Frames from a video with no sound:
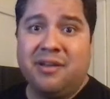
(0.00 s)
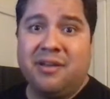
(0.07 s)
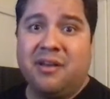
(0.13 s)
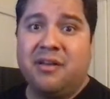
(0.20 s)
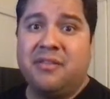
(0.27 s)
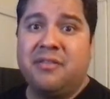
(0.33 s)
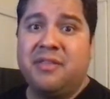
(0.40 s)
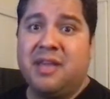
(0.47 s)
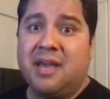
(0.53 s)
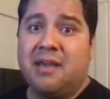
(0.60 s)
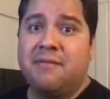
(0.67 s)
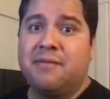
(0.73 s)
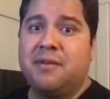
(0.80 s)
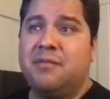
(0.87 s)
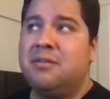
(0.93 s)
on the
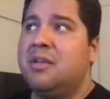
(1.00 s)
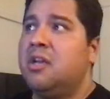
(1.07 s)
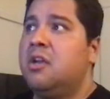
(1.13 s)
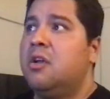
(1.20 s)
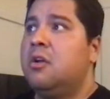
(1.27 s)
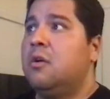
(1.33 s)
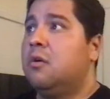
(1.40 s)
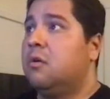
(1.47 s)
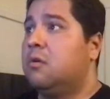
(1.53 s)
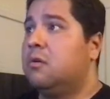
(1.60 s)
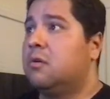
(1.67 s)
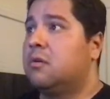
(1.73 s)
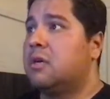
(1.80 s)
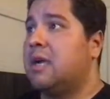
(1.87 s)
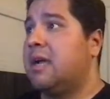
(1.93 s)
iPhone,
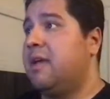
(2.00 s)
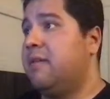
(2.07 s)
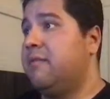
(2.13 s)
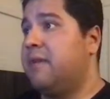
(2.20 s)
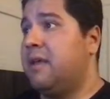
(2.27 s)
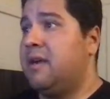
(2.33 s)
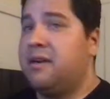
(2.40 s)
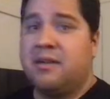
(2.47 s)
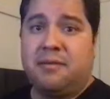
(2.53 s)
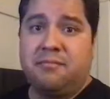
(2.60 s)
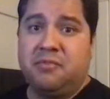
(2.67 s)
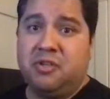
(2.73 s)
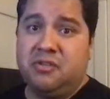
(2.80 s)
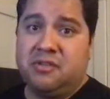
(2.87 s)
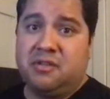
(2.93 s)
or I've ended
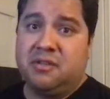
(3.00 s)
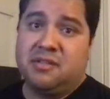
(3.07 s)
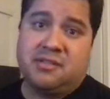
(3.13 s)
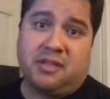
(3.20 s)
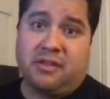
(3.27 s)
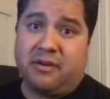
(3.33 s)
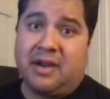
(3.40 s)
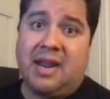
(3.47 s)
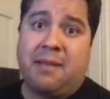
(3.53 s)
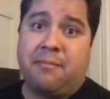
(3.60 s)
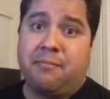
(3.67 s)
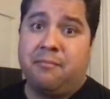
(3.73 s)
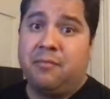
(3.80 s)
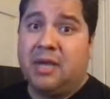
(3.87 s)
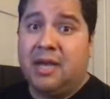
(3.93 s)
up using this other
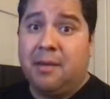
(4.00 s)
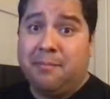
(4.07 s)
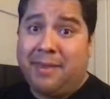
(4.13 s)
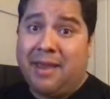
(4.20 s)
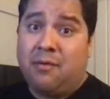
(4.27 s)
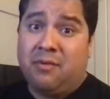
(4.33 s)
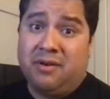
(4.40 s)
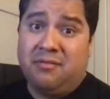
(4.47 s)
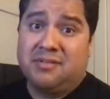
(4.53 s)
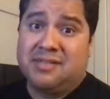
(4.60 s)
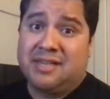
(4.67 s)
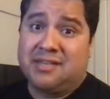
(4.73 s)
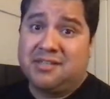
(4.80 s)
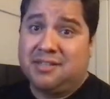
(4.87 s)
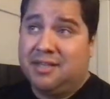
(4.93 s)
app back when it was
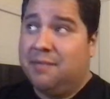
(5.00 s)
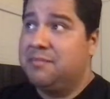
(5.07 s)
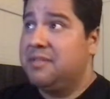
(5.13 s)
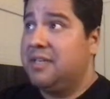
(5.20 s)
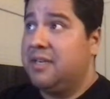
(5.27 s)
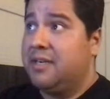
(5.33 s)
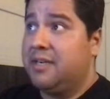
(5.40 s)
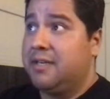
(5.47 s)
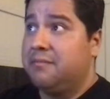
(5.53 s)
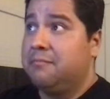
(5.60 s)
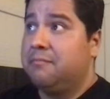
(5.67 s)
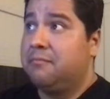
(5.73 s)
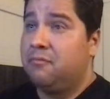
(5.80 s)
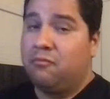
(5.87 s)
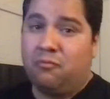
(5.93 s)
actually updated
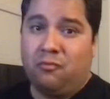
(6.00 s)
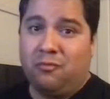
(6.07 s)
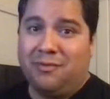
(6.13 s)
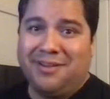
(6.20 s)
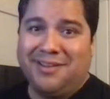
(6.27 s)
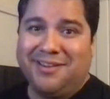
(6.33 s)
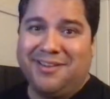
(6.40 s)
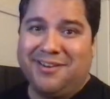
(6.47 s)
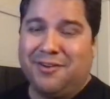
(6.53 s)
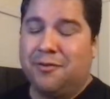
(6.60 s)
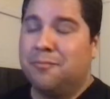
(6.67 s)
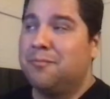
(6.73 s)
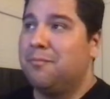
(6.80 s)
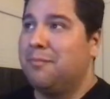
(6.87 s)
and, you know,